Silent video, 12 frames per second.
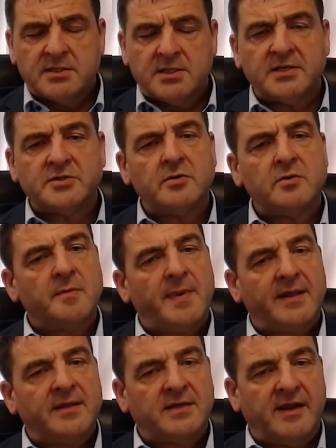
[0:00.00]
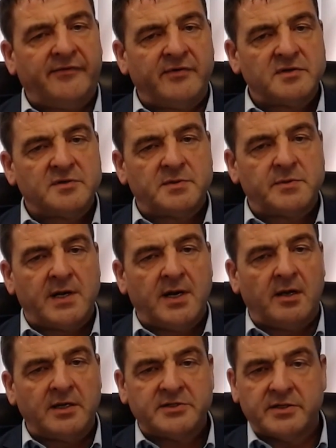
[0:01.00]
So let's talk about the difference between
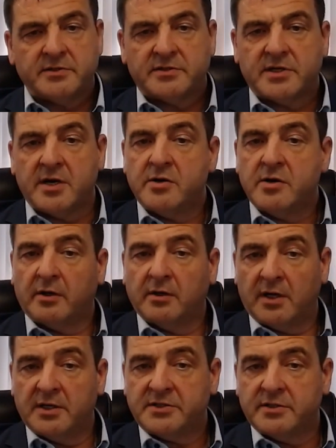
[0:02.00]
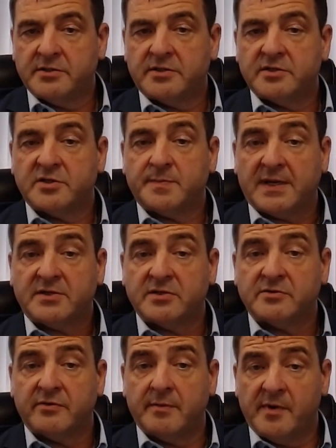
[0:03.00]
licensed and non-licensed
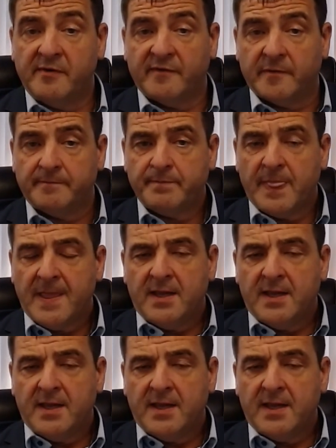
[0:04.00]
asbestos removal.